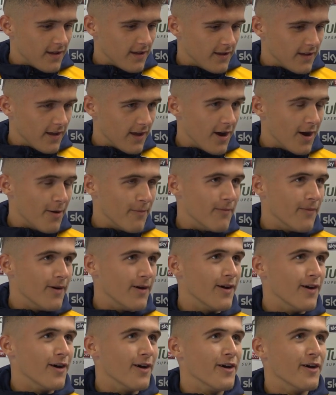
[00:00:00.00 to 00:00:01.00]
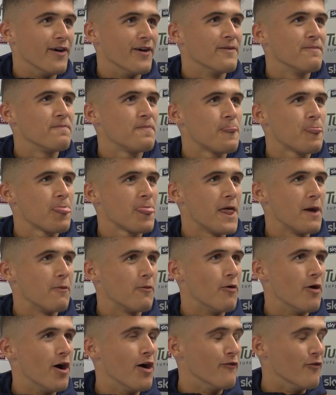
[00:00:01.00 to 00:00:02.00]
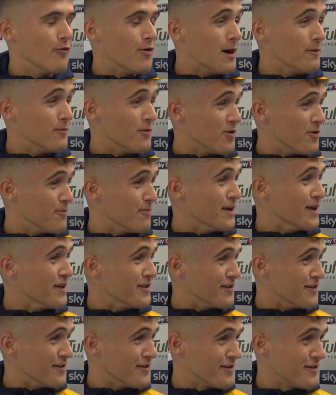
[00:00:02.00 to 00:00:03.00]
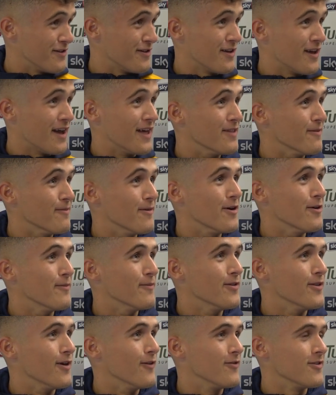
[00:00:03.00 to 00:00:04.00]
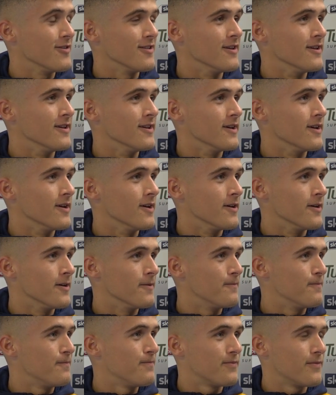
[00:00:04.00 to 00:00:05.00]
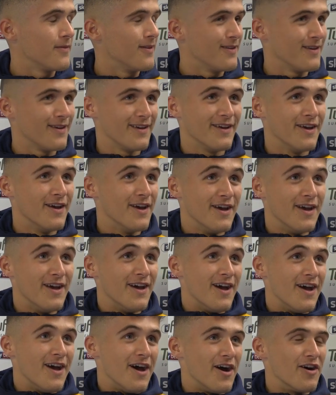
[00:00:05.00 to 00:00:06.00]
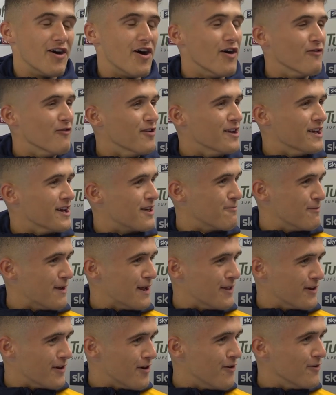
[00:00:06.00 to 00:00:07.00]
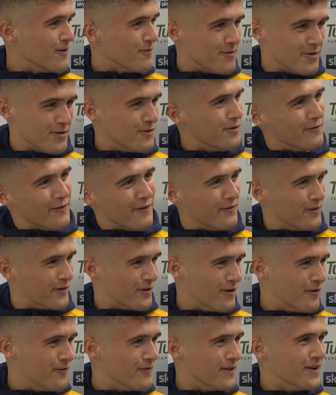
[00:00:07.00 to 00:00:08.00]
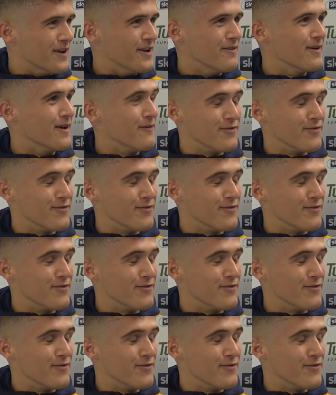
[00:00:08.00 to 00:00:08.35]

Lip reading: Yeah, I'm quite overwhelmed and speechless at the moment. Obviously, I can't really explain the goal. It was sort of off the cuff, you know what I mean?